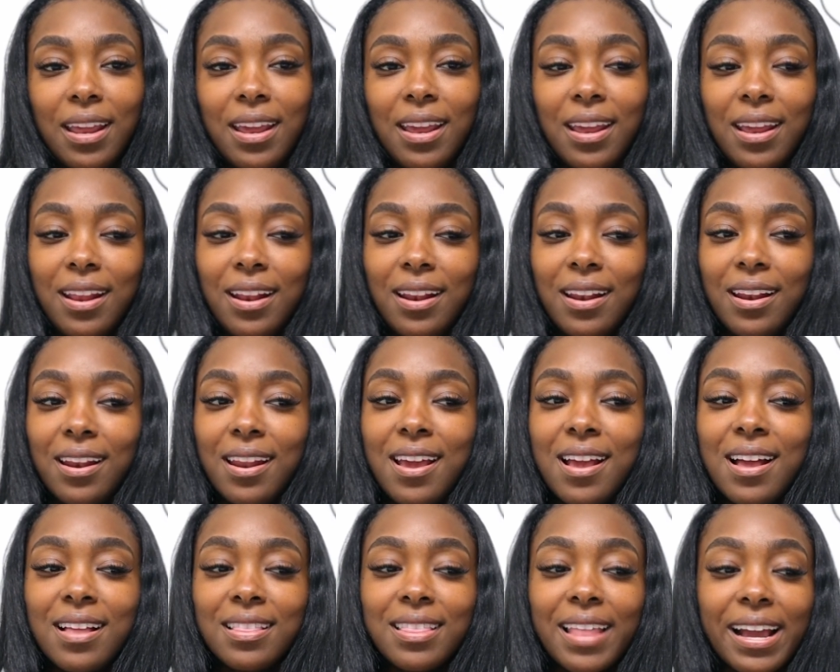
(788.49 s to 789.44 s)
and
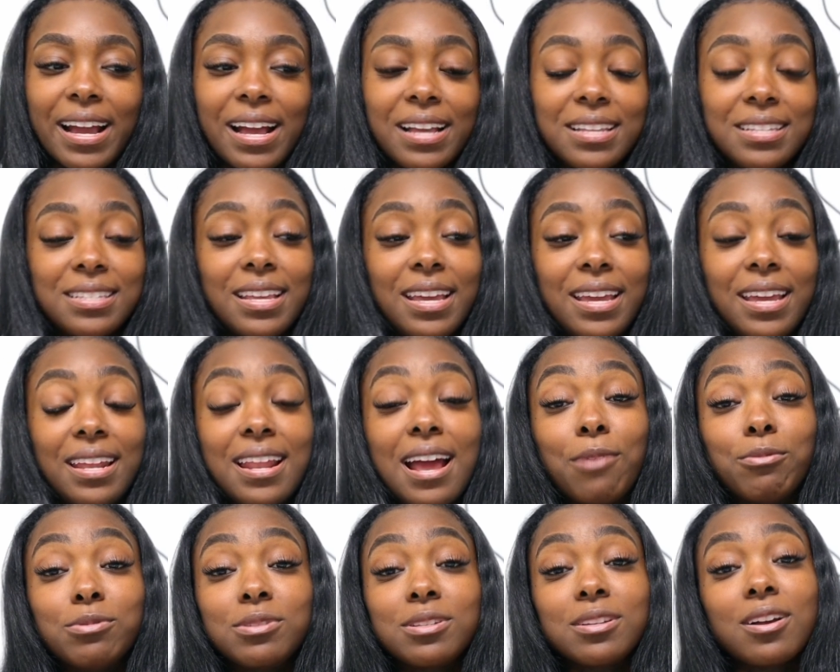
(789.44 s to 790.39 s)
like I said,
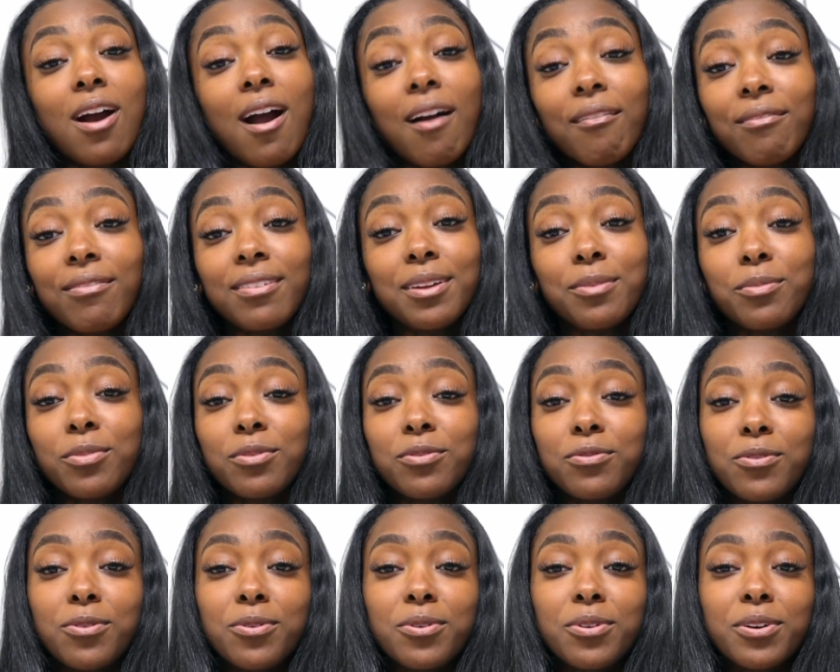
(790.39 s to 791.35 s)
I was confident
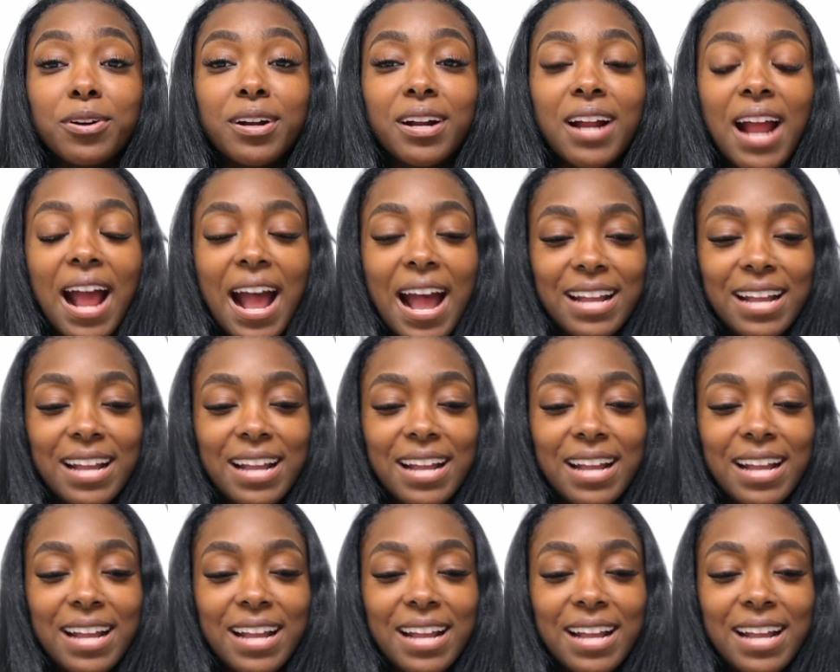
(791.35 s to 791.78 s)
before.